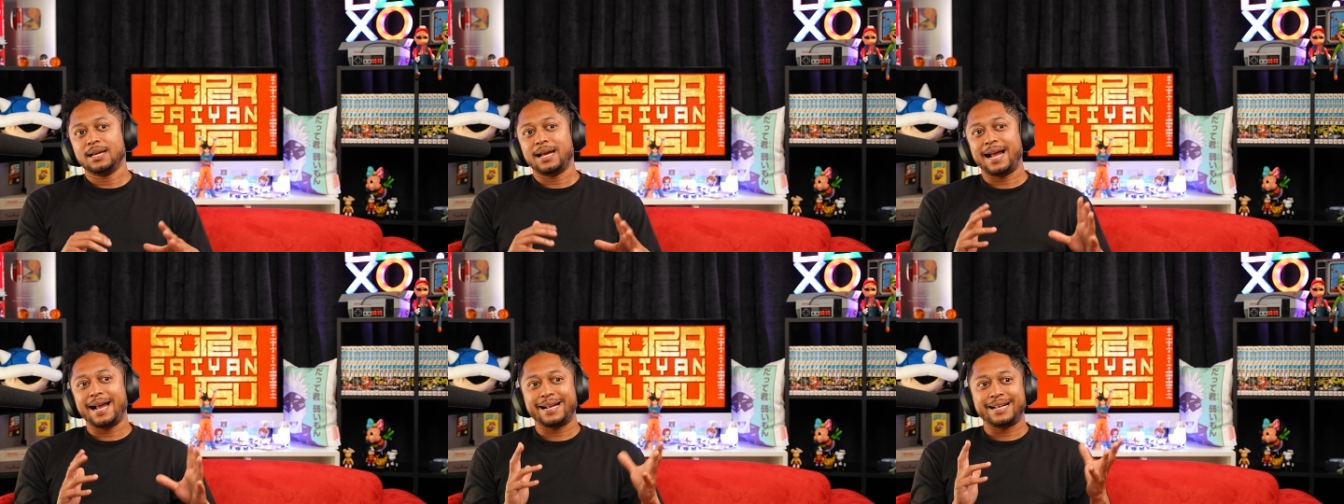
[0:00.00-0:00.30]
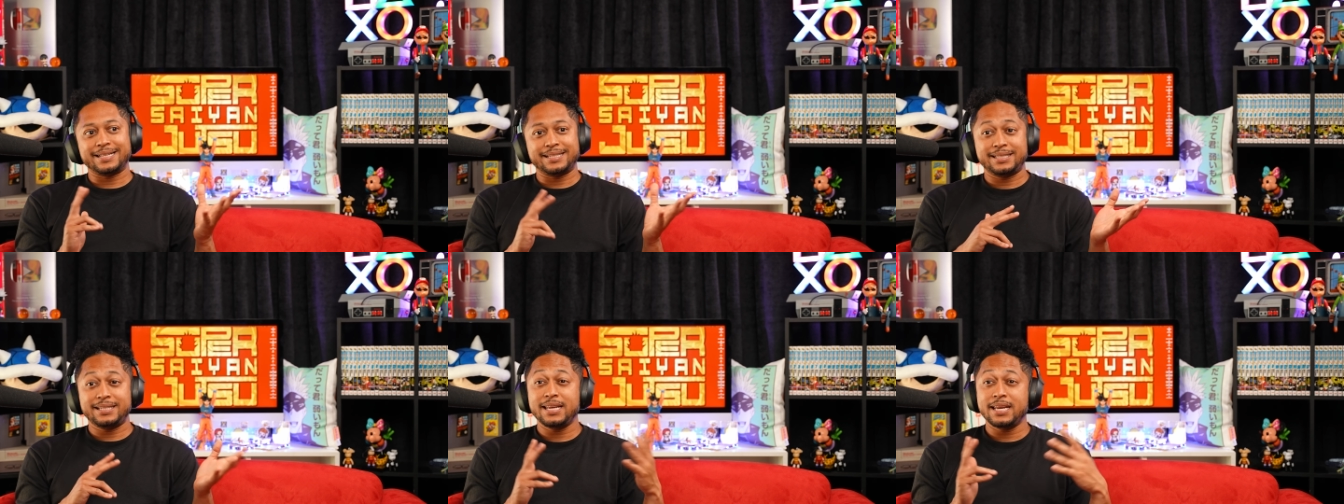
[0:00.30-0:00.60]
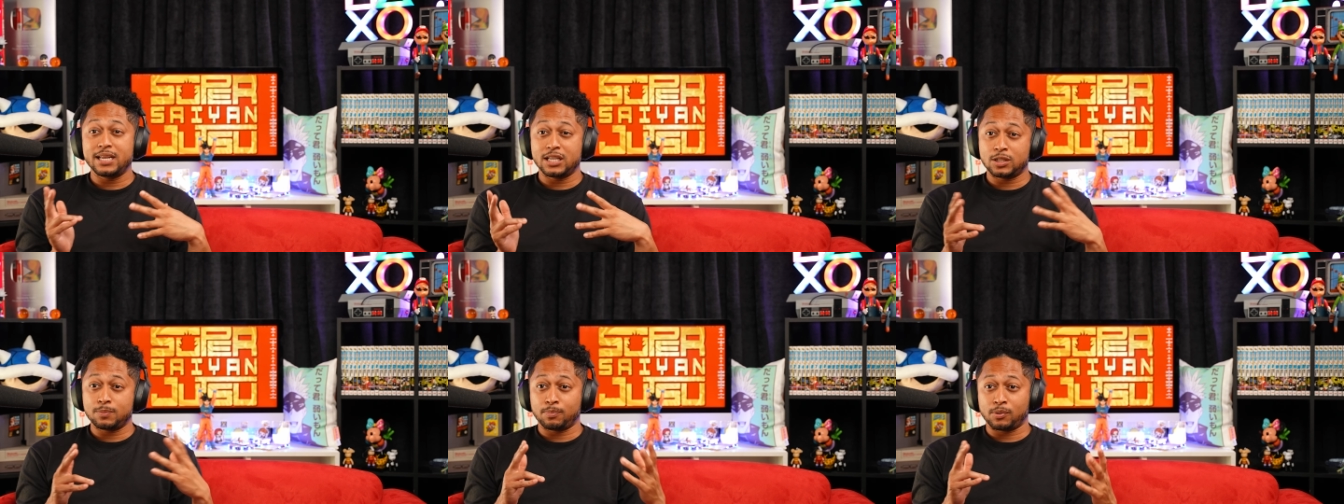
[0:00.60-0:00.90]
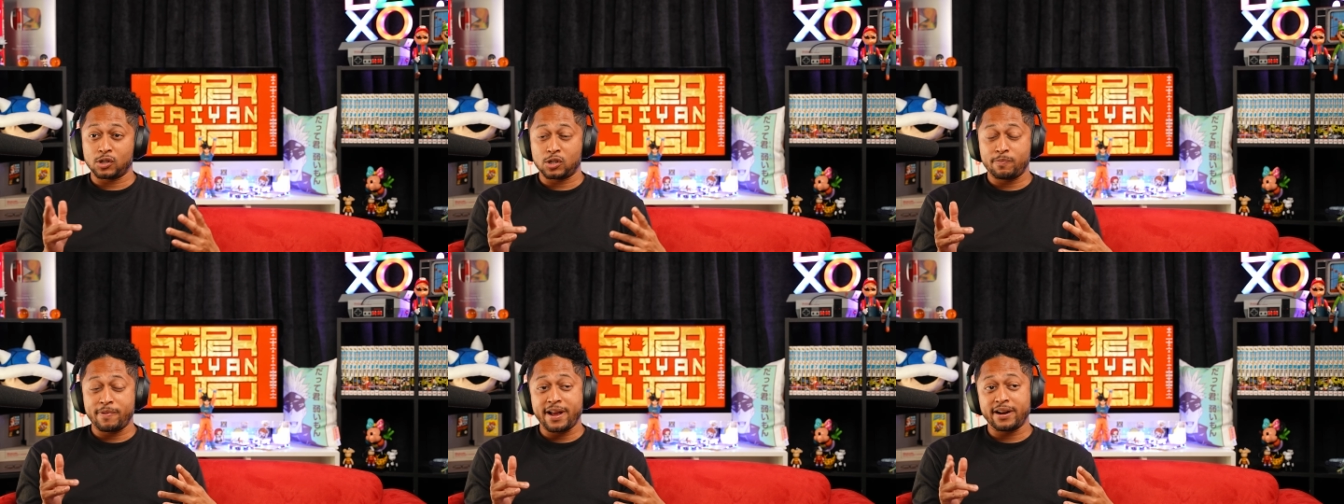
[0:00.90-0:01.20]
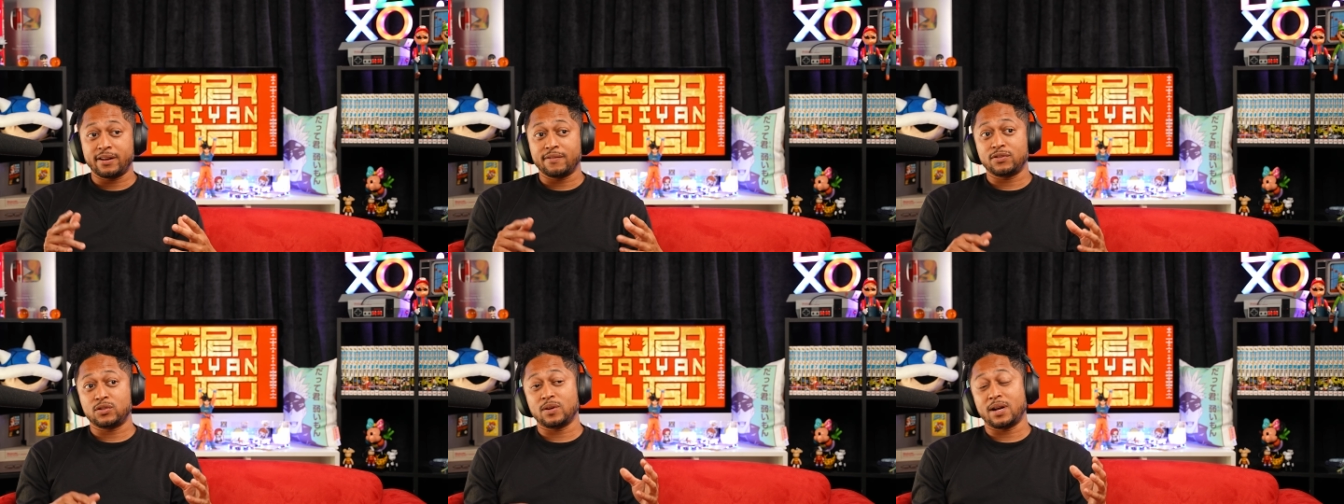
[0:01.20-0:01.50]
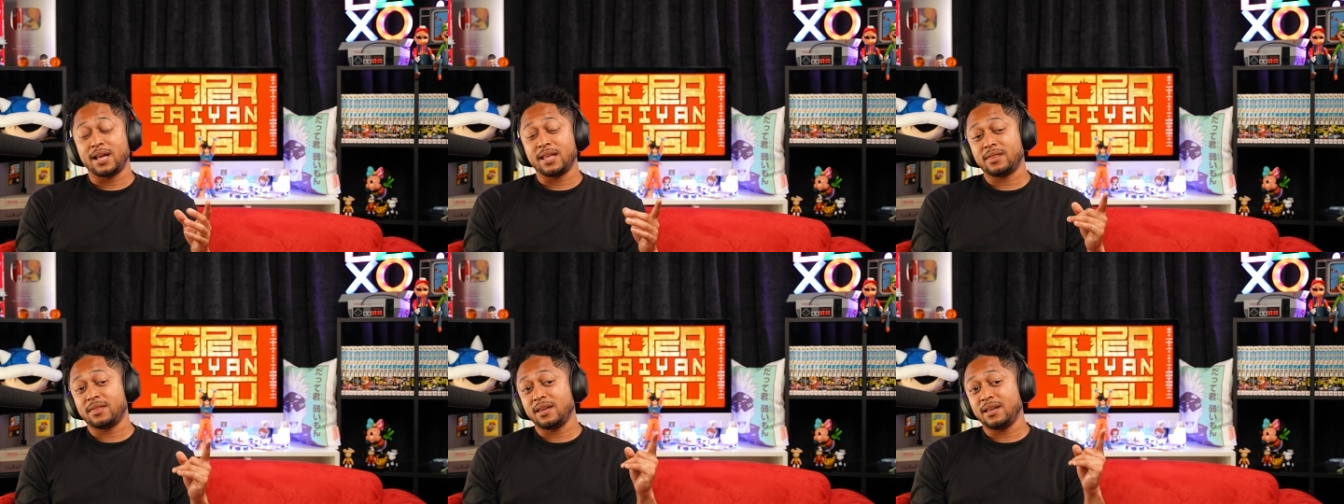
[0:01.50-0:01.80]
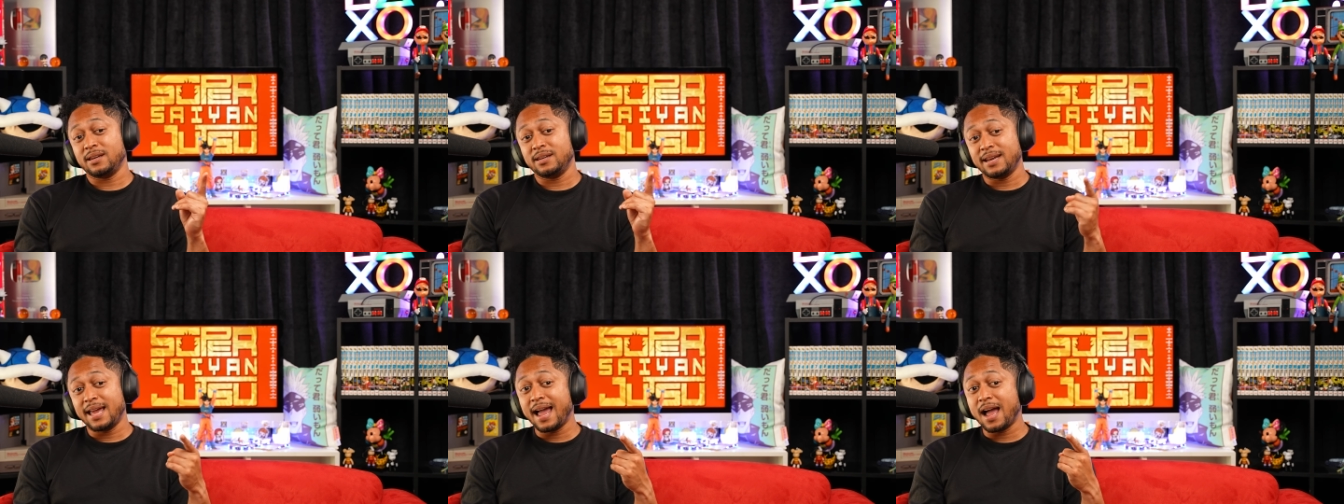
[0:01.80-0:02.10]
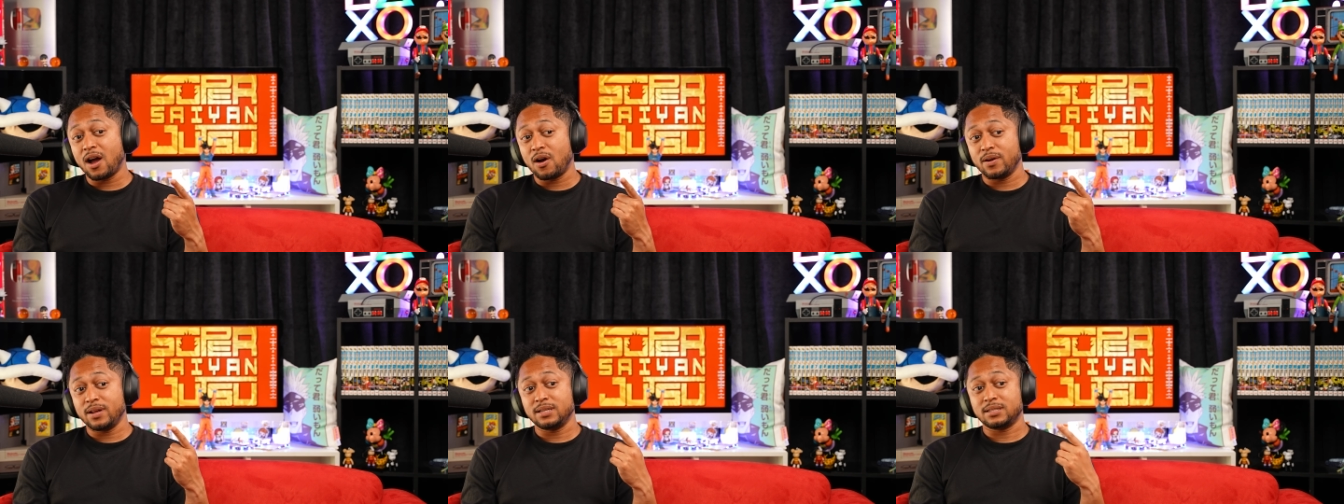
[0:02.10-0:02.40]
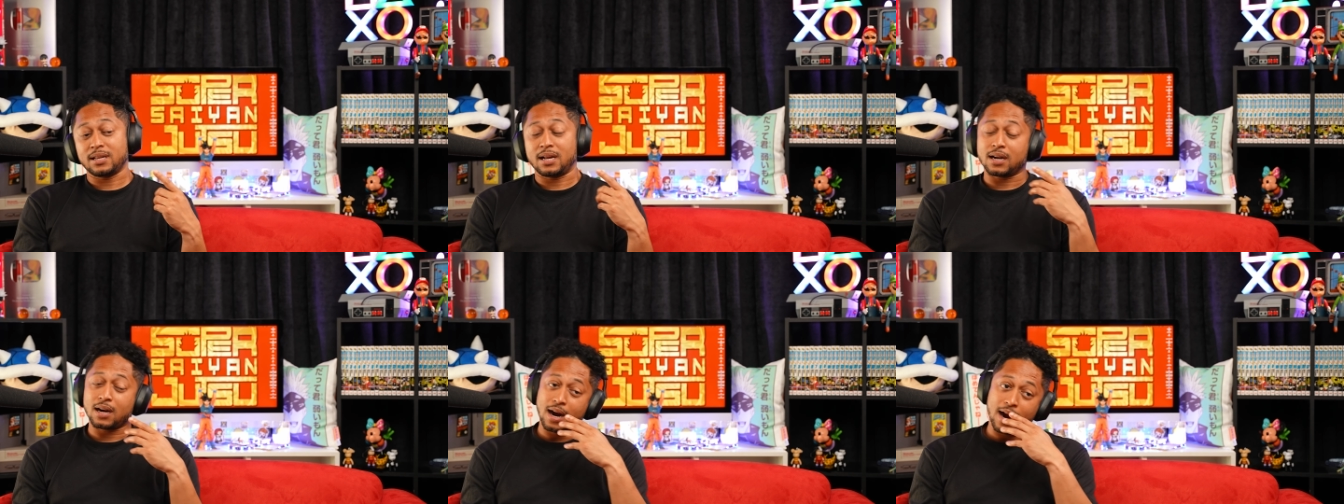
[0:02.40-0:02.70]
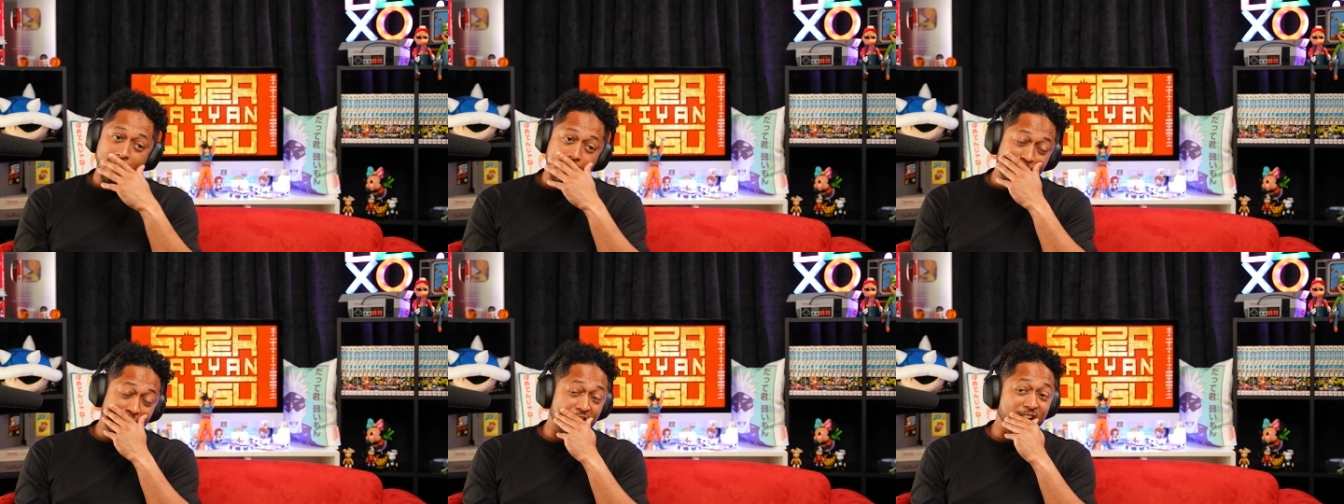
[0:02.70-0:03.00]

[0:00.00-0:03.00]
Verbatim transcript: I can see his perspective. So I think now he's like, all right.